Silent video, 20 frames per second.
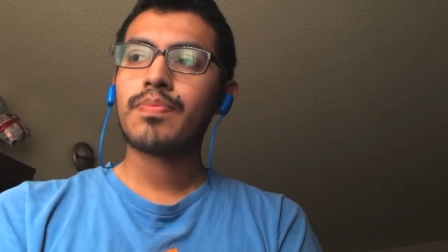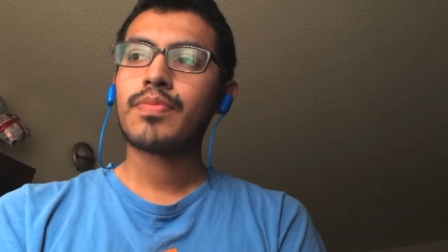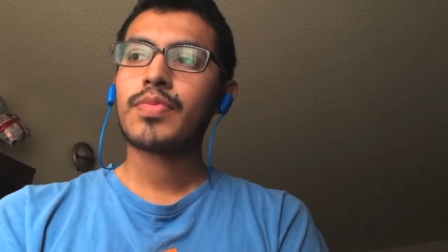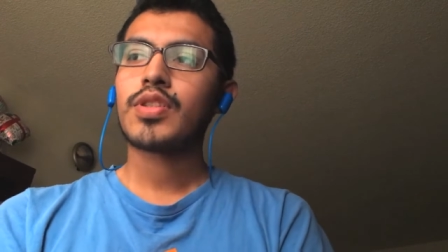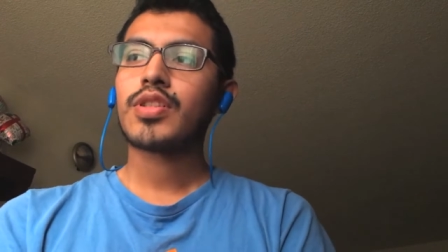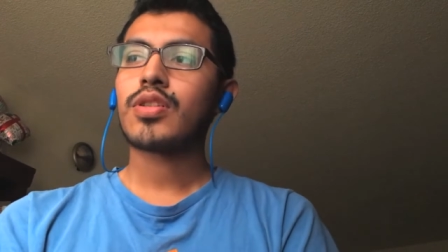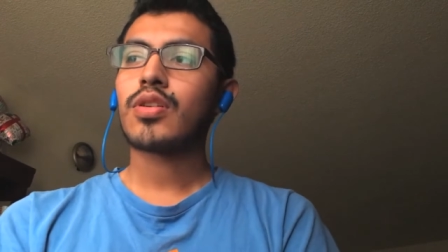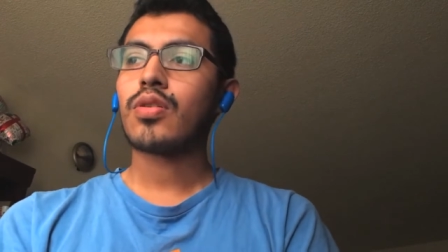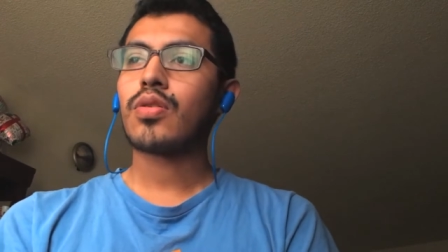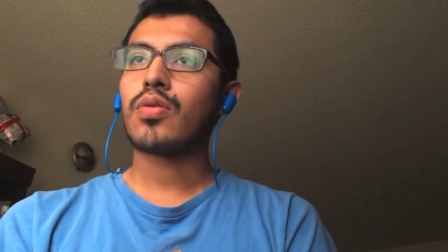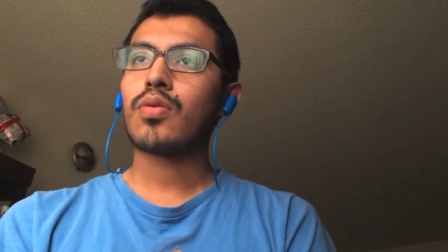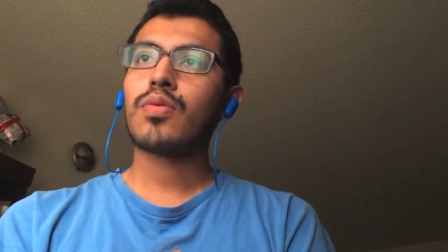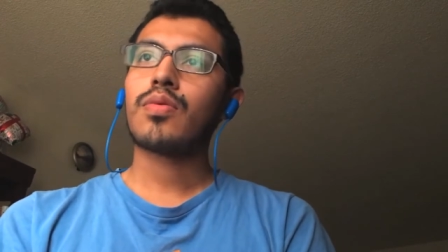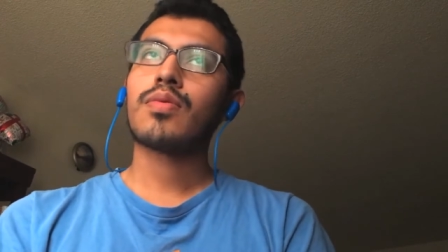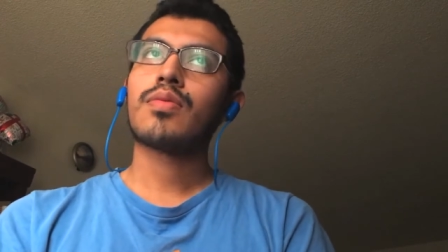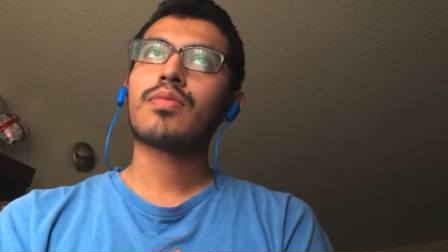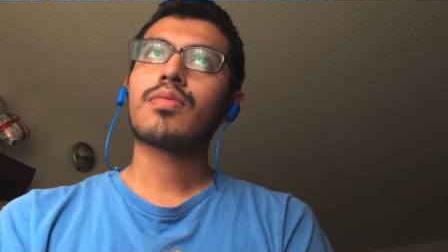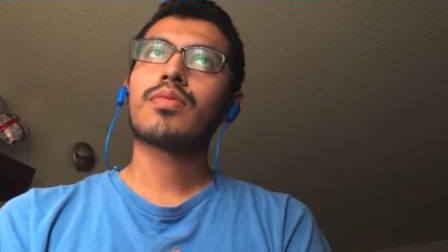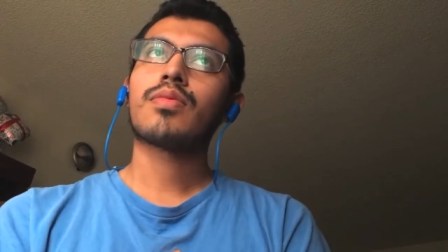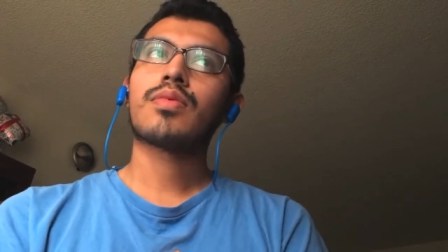So
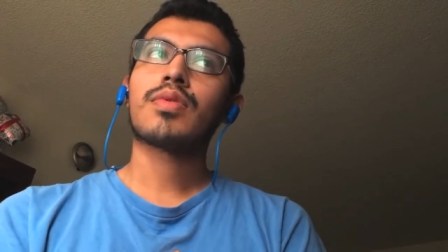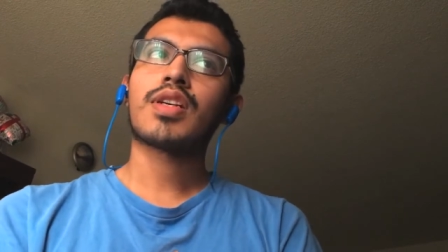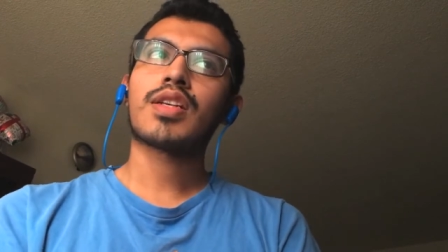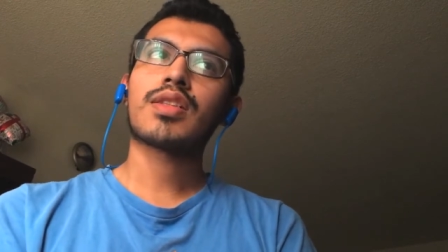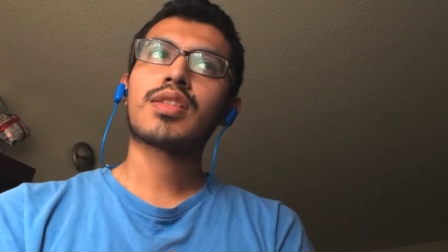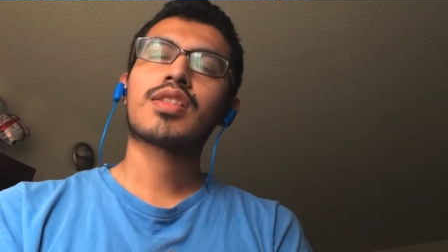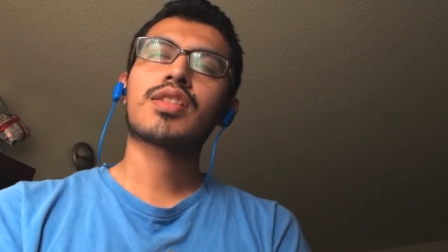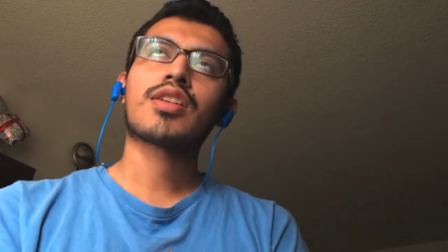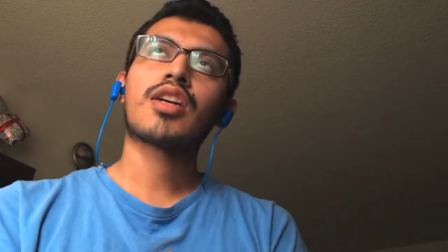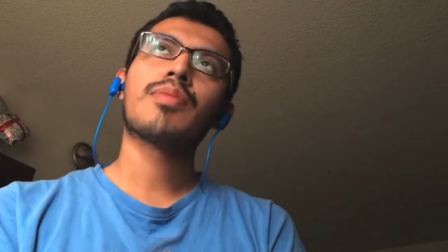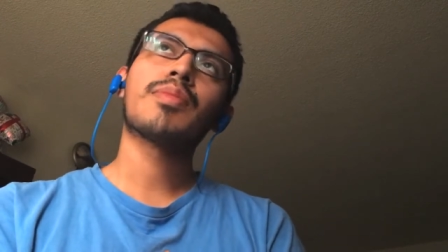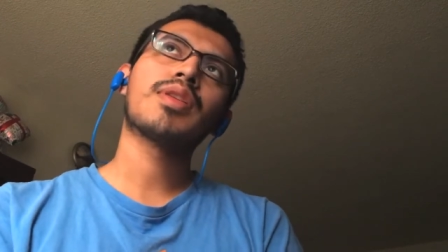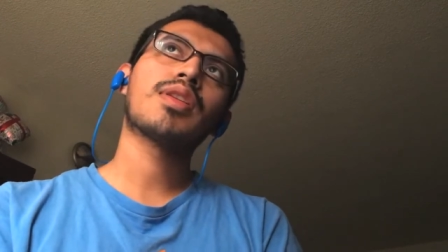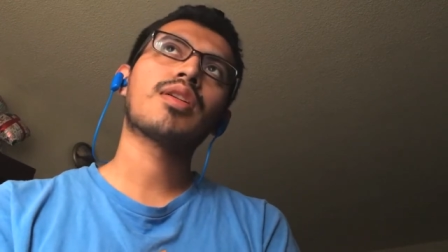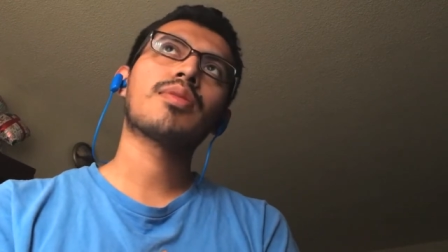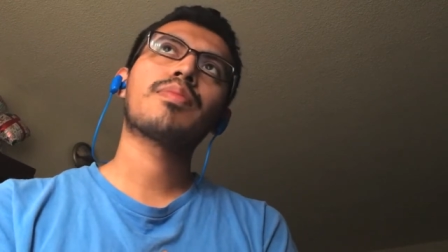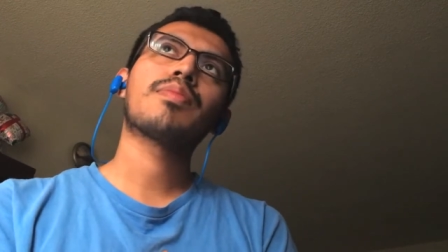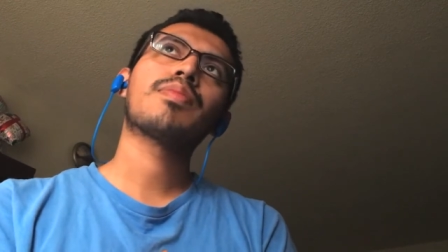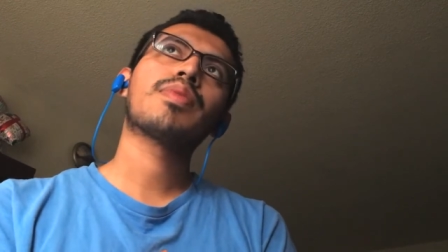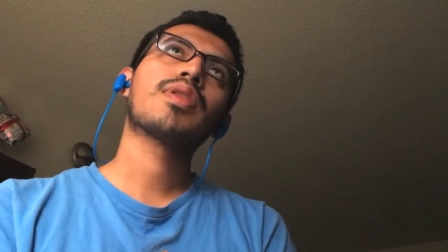that's coming
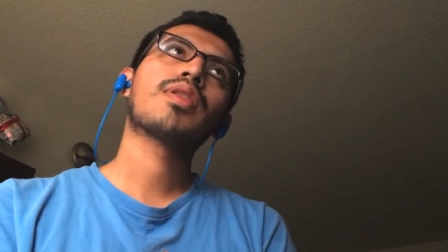up